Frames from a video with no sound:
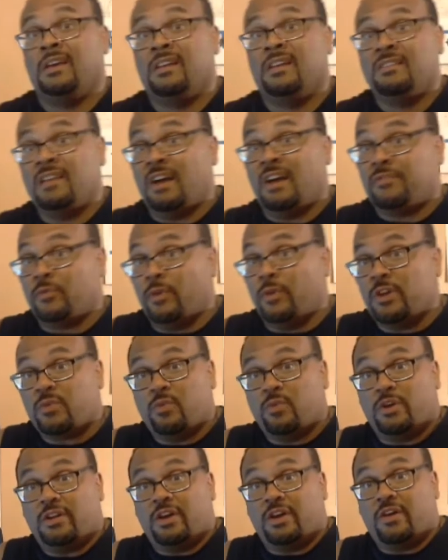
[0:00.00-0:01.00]
Now, if there is
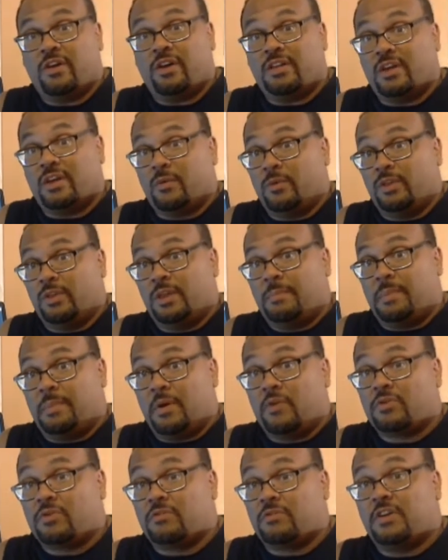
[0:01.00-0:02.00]
one area that really
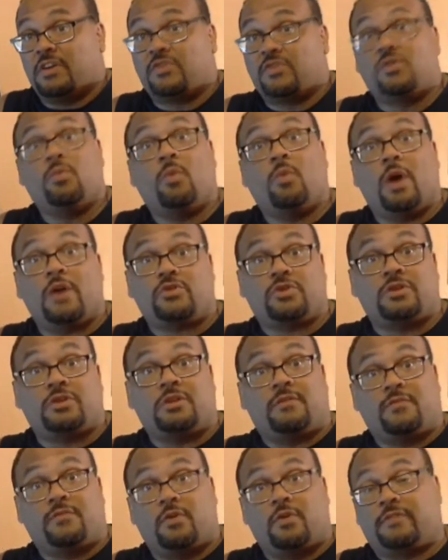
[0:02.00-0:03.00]
bears attention watching,
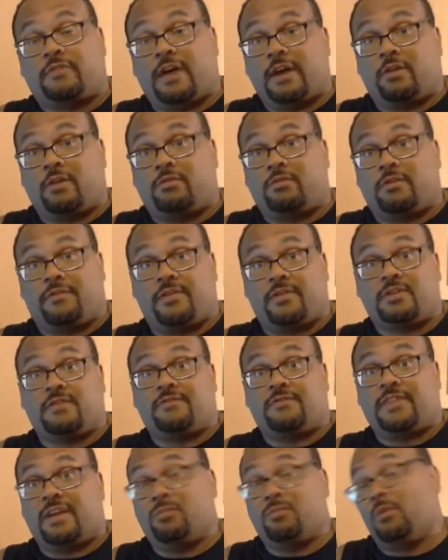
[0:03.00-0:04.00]
if you're a Tiger
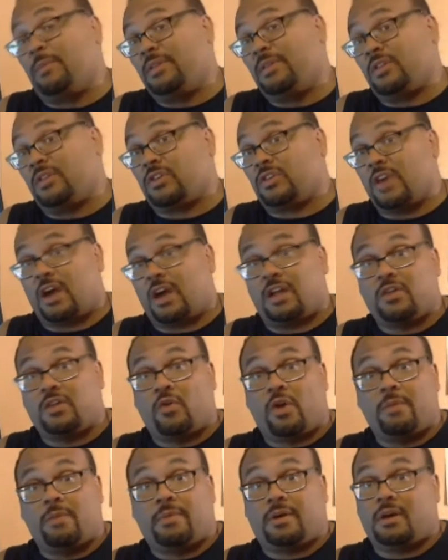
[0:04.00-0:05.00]
defensive fan, will be the
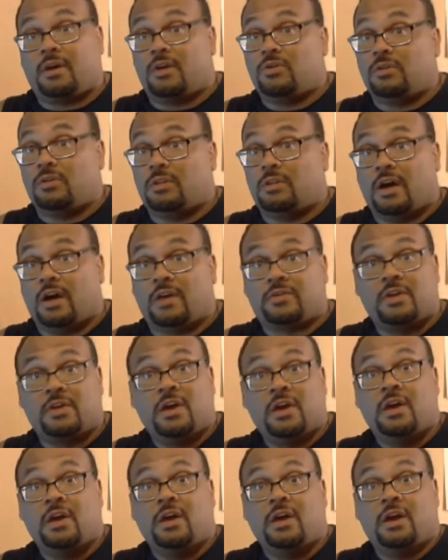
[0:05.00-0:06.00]
secondary, because you lost
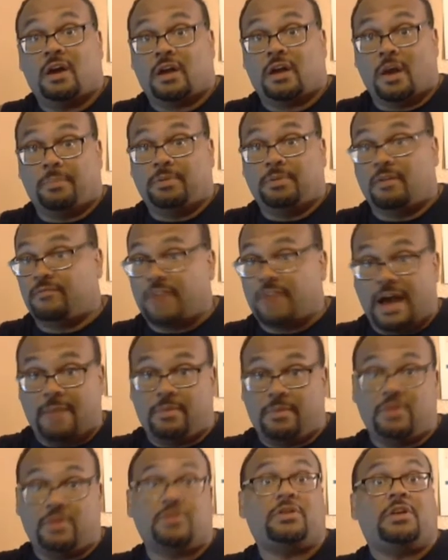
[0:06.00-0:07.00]
a couple of
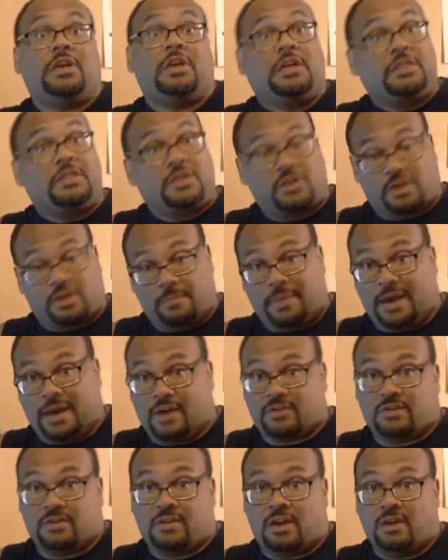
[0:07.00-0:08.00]
diamonds in this
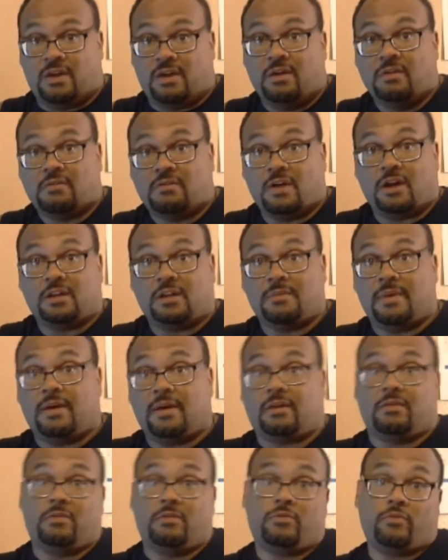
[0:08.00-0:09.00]
capacity. Talking
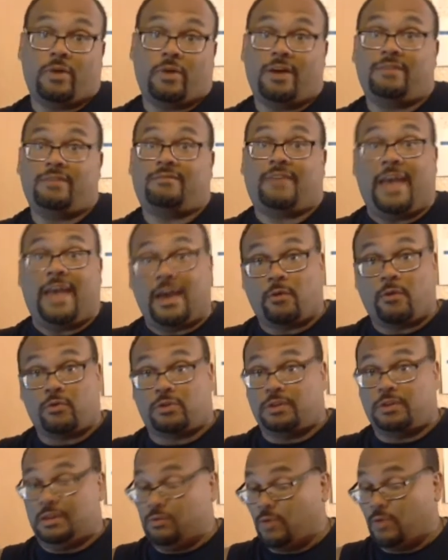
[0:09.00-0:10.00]
about Kadre
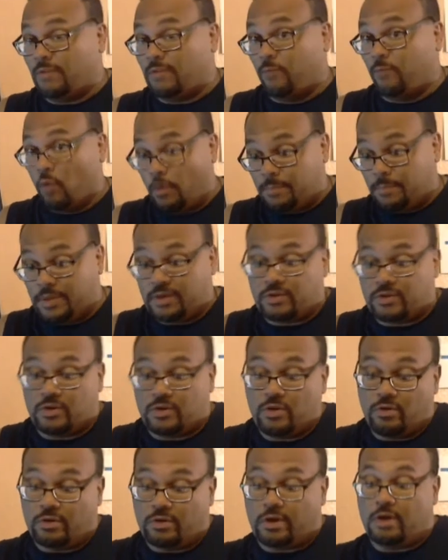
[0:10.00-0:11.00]
Tankersley, who had 4 picks a
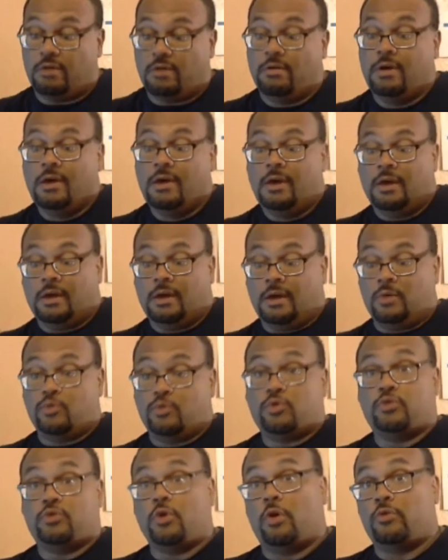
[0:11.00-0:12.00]
year ago,
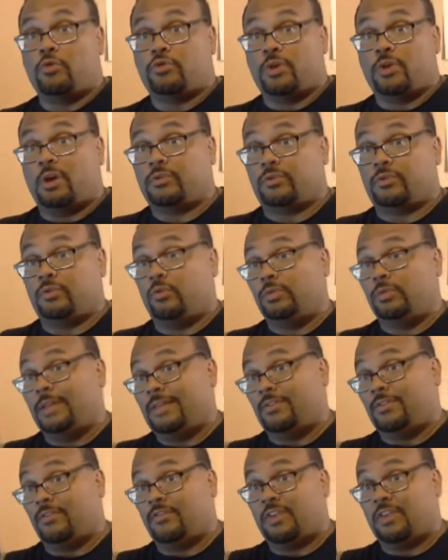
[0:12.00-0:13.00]
and Jadar Johnson, who
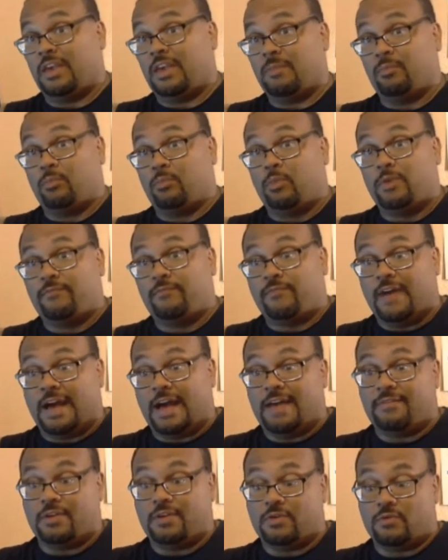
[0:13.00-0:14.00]
led the team with
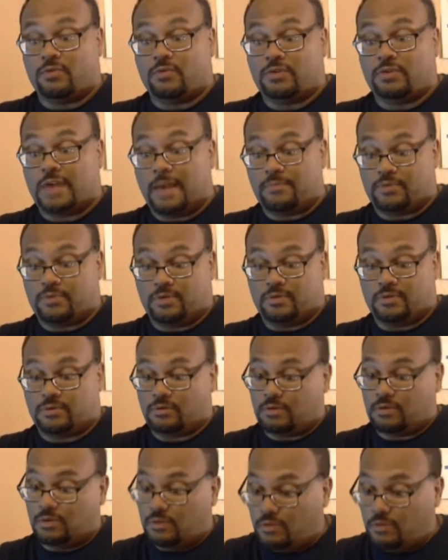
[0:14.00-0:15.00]
5 interceptions. So
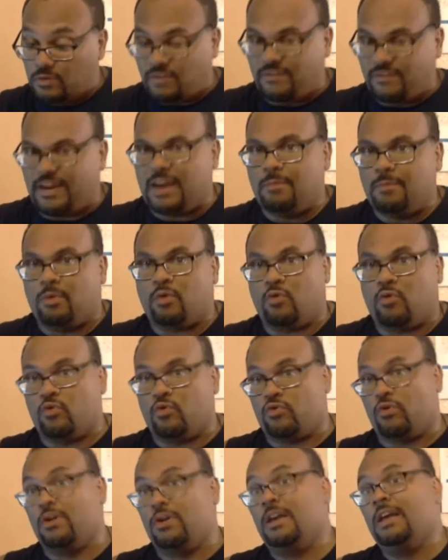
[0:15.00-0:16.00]
you lose a valuable
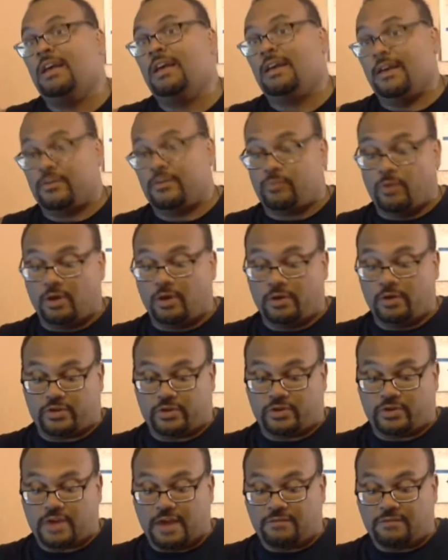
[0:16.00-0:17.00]
corner as well as
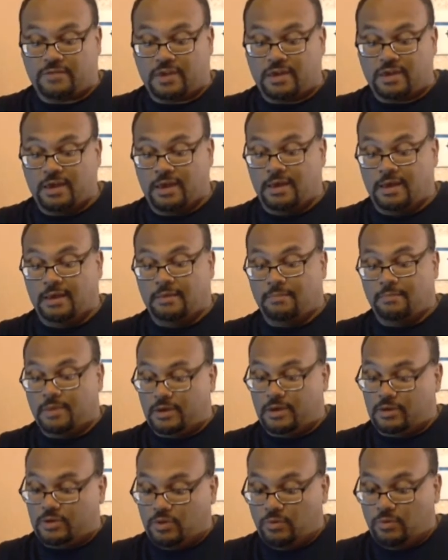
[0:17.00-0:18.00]
a safety.
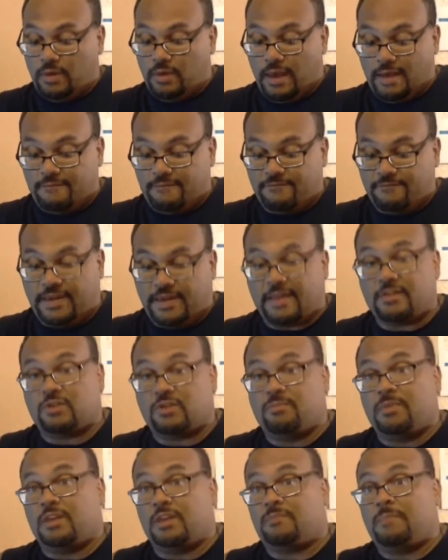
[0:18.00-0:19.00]
But you do have Van
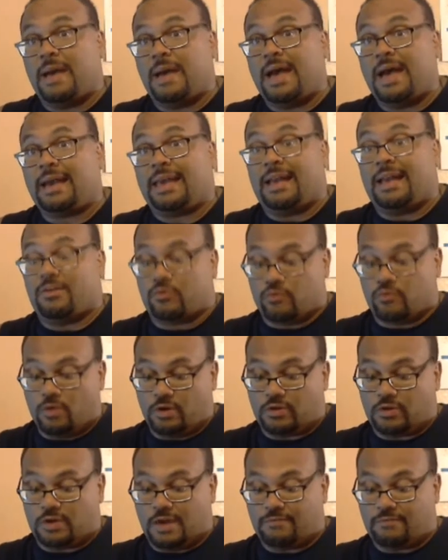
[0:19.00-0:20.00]
Smith back at
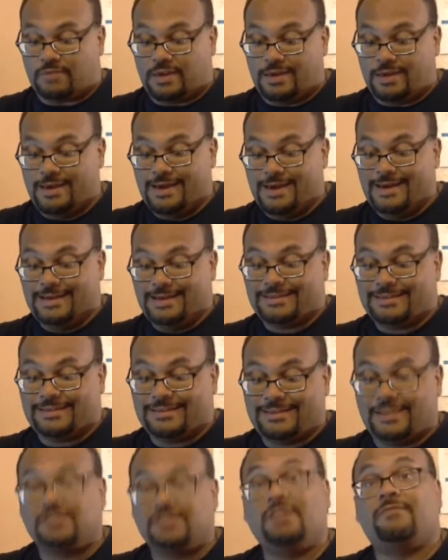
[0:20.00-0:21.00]
strong safety.
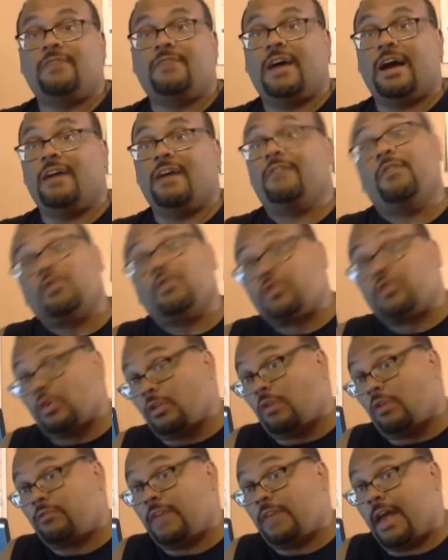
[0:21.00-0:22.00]
65
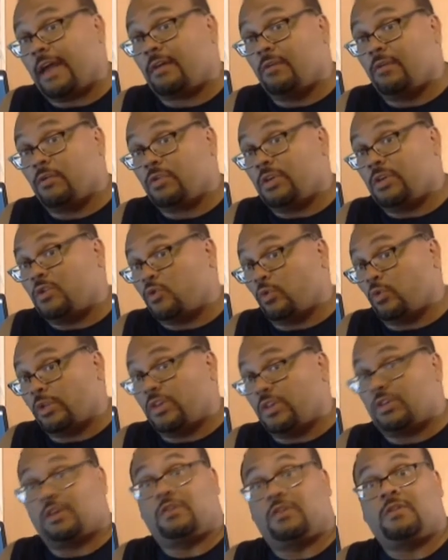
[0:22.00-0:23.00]
solo tackles in
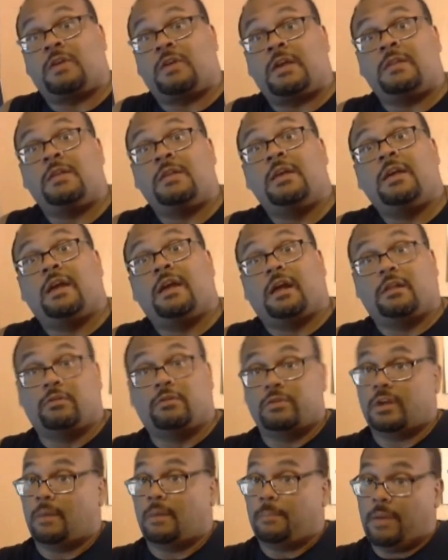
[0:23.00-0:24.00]
2016,
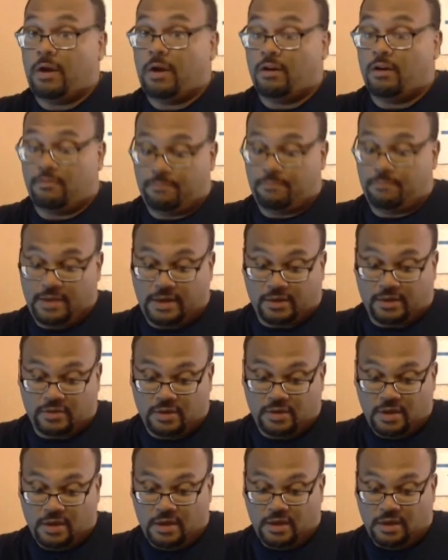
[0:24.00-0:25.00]
including a pair of
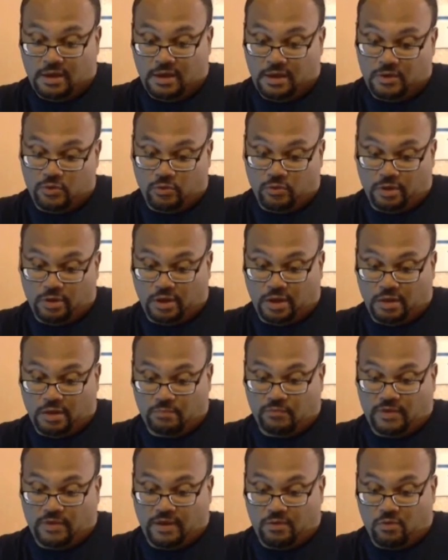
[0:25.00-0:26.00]
picks. And joining
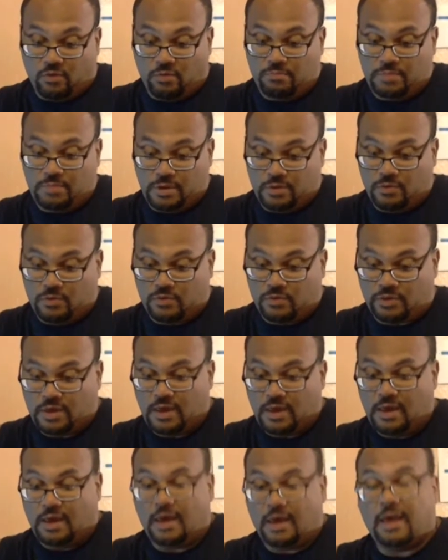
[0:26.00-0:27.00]
him, Tanner
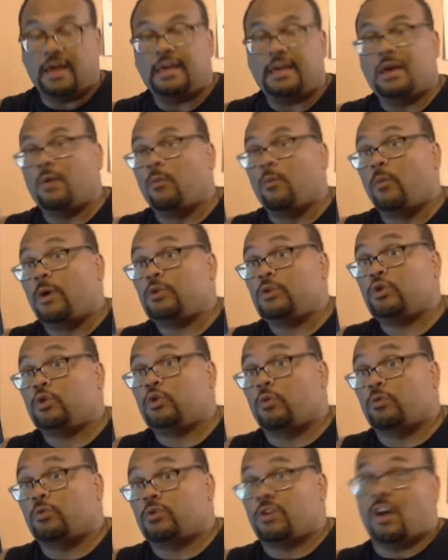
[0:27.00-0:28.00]
Muse, a
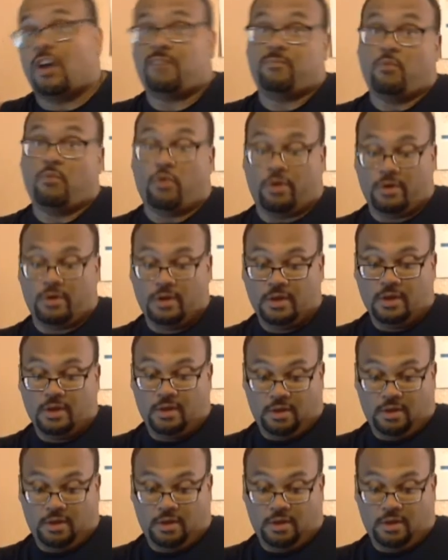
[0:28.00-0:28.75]
redshirt sophomore.